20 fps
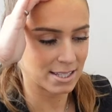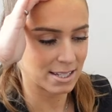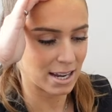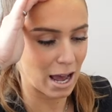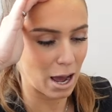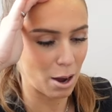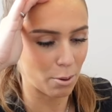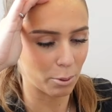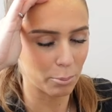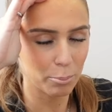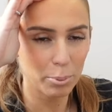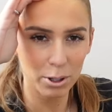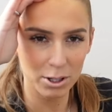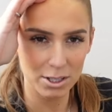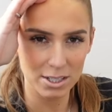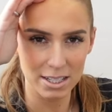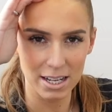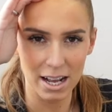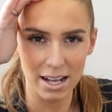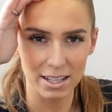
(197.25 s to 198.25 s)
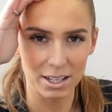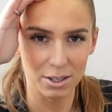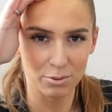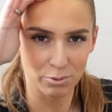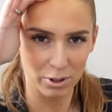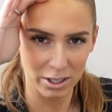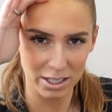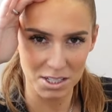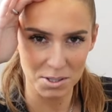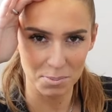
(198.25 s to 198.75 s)
now put together and
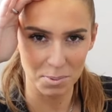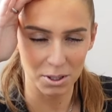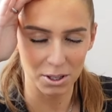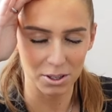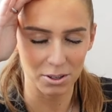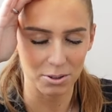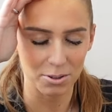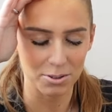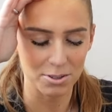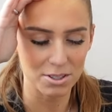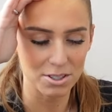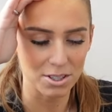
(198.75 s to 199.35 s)
ready to be used.